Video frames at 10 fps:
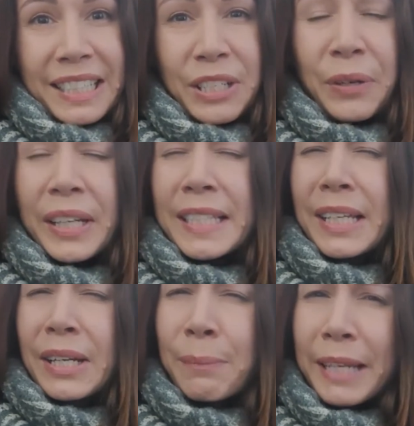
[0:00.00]
So it's
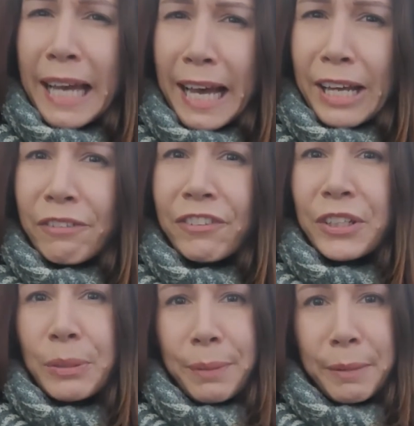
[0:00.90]
going to be harder
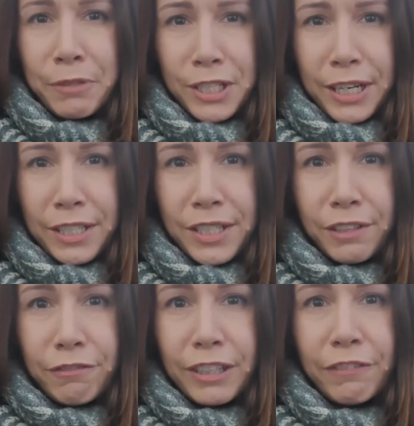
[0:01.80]
for you to be
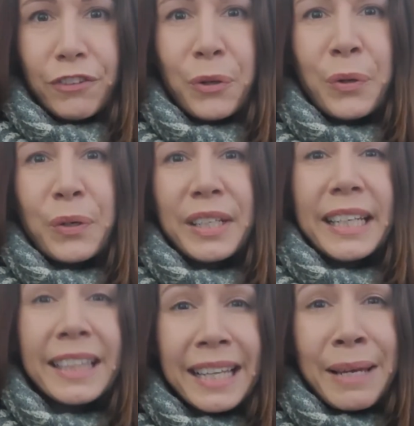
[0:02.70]
productive if you're
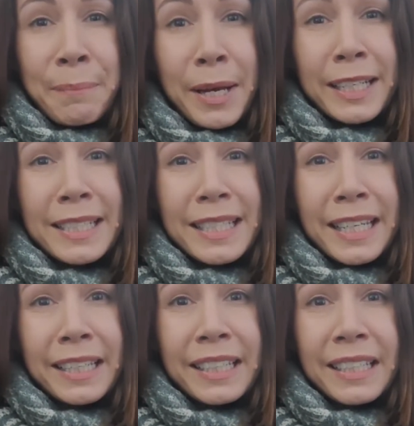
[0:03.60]
in that
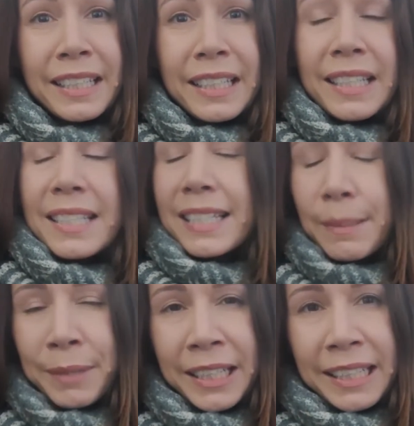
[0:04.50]
mindset.
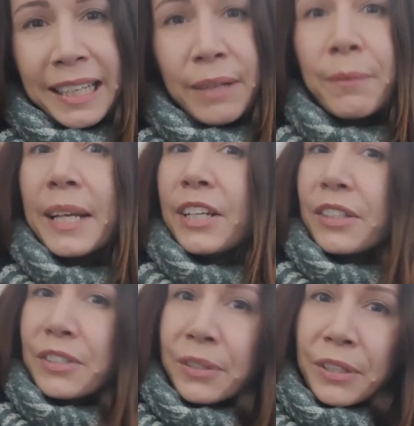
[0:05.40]
Similarly, when
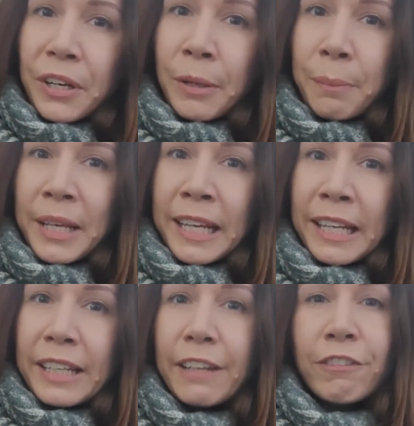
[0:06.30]
you do go to
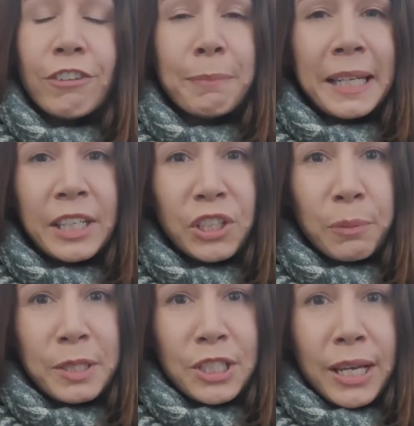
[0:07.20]
bed, if you've been in
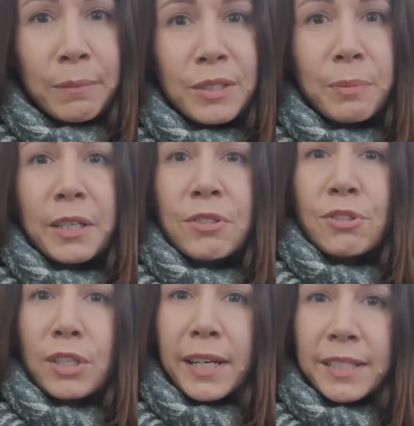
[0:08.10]
your pajamas
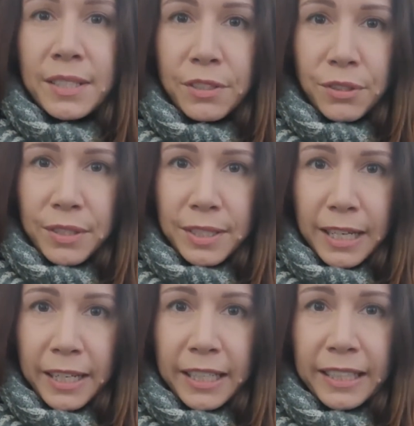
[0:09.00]
whilst trying to do
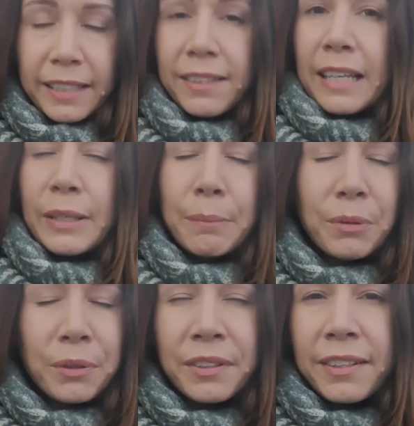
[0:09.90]
study and
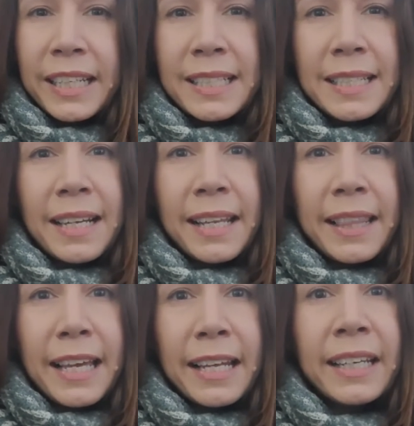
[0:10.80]
important things
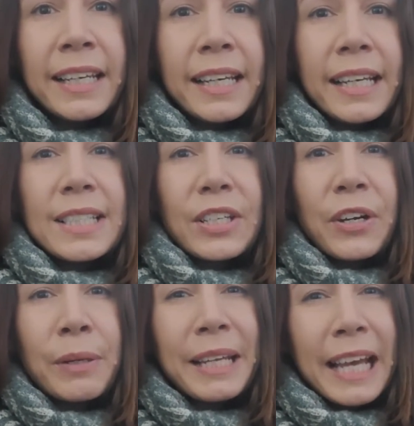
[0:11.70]
like that, it's
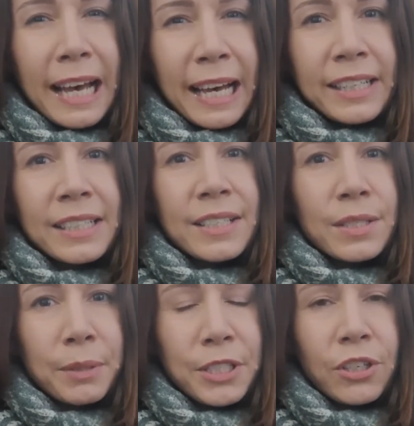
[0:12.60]
going to be harder to
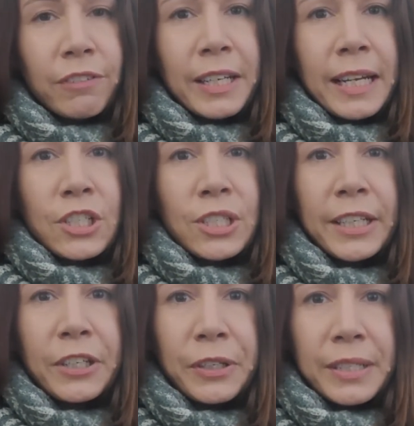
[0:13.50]
switch off and
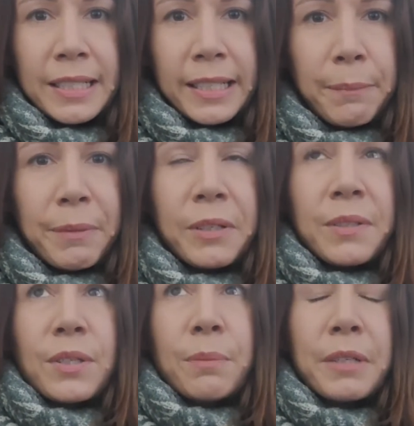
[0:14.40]
actually go to sleep,
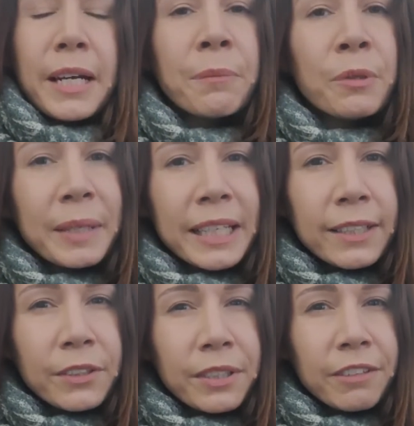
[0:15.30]
because your brain will be a
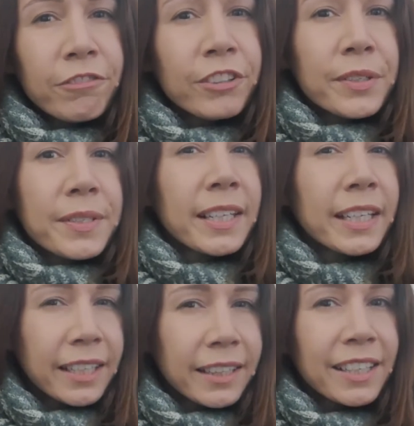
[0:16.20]
little confused
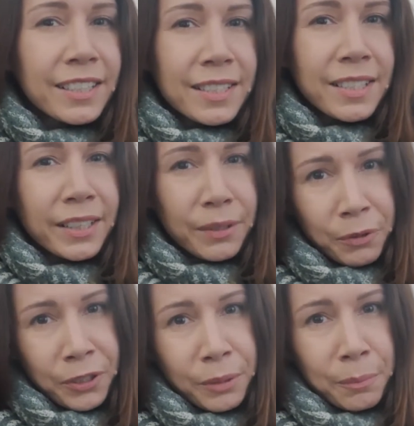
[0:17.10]
thinking that it's still in
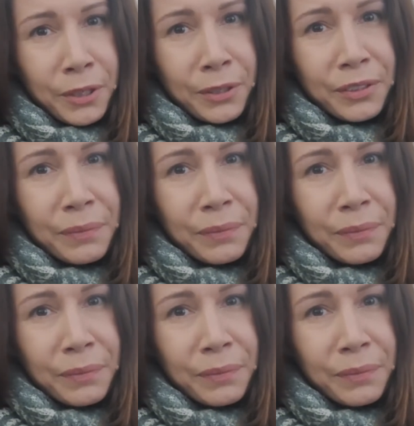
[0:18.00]
work mode.